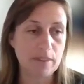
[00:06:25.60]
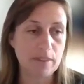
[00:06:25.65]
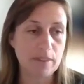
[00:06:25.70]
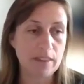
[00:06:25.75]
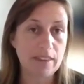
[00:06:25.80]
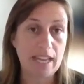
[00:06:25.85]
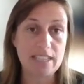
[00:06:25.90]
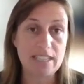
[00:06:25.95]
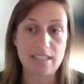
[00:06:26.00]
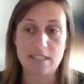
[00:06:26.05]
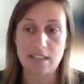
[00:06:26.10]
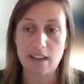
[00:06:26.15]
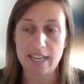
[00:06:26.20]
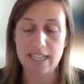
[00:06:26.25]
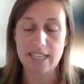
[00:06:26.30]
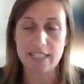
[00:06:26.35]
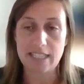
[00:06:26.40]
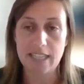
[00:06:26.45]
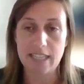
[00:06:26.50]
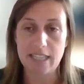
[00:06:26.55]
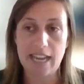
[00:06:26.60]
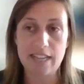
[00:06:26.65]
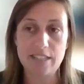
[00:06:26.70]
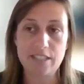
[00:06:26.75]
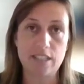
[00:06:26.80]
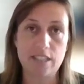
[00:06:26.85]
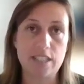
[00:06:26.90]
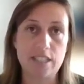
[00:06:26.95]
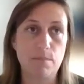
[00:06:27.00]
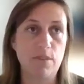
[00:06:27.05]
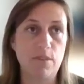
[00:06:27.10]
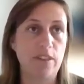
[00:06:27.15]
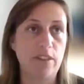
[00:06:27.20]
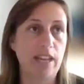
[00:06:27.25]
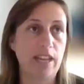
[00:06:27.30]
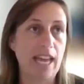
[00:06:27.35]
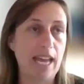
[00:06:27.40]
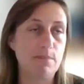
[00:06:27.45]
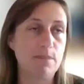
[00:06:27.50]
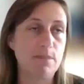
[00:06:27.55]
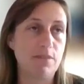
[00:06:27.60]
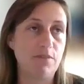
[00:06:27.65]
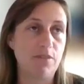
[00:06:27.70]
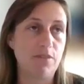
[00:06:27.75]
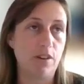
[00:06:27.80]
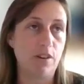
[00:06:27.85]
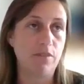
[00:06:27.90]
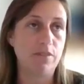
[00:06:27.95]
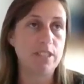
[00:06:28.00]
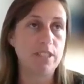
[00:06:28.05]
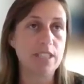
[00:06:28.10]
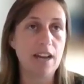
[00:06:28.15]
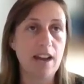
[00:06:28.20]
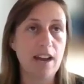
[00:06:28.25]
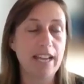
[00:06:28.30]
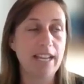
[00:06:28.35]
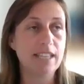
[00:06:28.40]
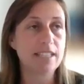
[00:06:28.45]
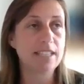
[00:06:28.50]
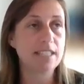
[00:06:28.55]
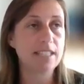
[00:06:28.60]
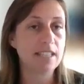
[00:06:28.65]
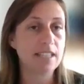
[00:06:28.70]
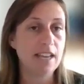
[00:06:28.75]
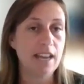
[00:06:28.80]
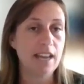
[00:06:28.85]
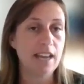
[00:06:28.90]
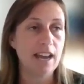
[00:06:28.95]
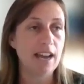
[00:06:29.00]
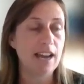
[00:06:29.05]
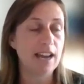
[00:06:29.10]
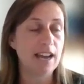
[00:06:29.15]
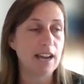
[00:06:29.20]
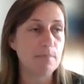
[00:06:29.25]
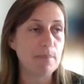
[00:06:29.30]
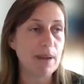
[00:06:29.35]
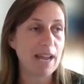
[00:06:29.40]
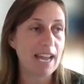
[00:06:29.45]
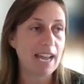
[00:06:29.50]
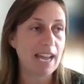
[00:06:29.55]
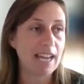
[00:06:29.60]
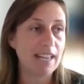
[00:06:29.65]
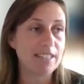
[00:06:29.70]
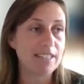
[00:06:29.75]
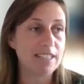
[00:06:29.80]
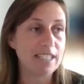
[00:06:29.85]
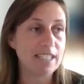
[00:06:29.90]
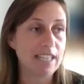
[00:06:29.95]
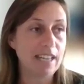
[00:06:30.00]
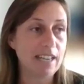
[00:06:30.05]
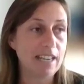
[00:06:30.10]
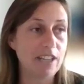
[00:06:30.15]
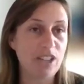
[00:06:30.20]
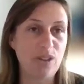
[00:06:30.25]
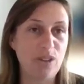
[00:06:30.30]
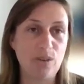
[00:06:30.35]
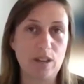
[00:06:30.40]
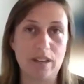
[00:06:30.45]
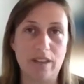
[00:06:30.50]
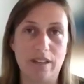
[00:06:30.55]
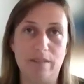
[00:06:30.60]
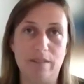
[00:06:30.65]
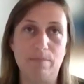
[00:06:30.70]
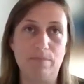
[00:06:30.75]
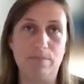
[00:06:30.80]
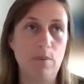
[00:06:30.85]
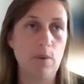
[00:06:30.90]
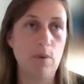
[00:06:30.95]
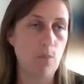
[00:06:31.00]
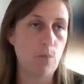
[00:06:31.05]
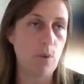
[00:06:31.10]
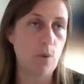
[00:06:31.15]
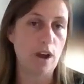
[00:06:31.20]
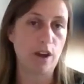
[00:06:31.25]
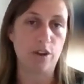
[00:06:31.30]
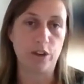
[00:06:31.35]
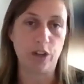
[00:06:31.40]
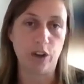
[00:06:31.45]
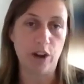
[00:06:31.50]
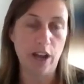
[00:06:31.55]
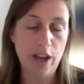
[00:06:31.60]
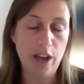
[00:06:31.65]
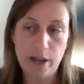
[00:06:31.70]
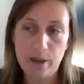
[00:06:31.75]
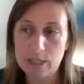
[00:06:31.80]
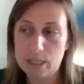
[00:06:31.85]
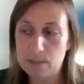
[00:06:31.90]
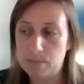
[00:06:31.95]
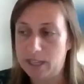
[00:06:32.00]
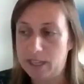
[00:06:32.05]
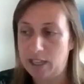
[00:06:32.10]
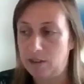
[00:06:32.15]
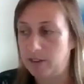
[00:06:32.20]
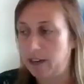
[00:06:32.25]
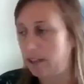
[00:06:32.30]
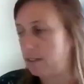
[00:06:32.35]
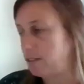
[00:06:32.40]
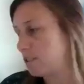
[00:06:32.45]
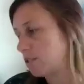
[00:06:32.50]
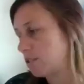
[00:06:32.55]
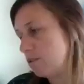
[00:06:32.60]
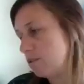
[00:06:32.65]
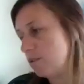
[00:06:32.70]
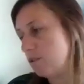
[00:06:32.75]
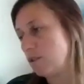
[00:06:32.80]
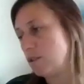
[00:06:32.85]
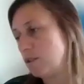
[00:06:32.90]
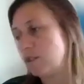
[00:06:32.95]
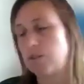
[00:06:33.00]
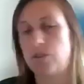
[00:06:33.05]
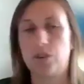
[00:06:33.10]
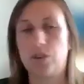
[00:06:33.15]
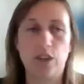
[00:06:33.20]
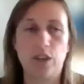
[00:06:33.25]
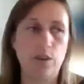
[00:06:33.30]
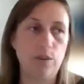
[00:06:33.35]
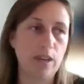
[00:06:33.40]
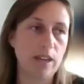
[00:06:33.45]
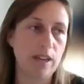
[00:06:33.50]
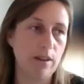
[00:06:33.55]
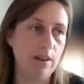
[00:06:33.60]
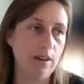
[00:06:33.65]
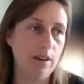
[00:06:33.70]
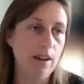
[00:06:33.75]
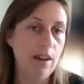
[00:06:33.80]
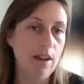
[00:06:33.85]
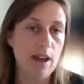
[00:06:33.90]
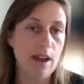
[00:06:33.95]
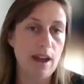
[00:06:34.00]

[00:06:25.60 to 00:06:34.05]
There's dice in there, so some of the games involve a dice, and you can work on your own to beat your own scores, or you can